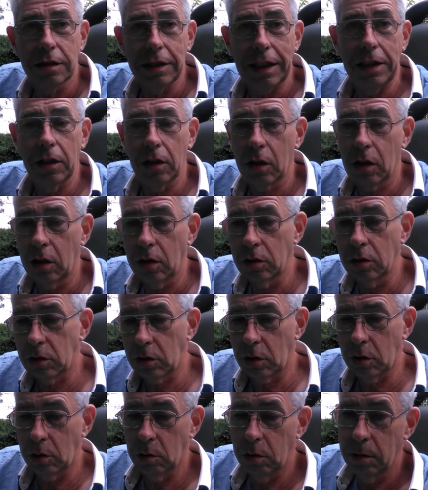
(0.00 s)
center
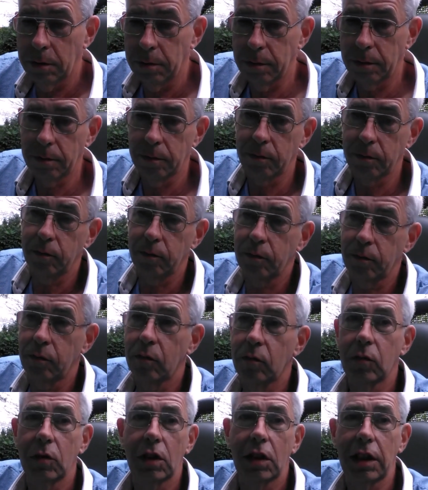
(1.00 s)
console,
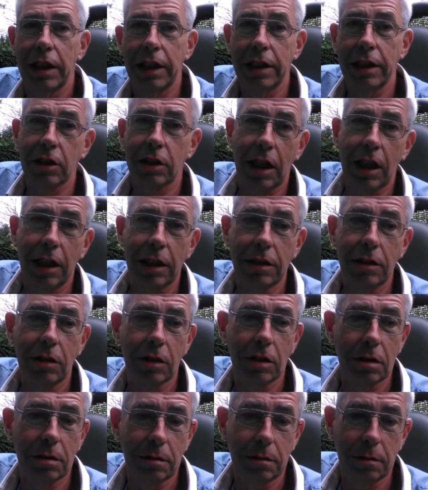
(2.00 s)
gear
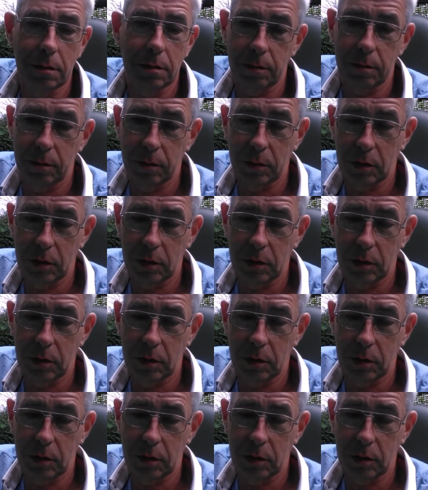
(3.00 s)
change, and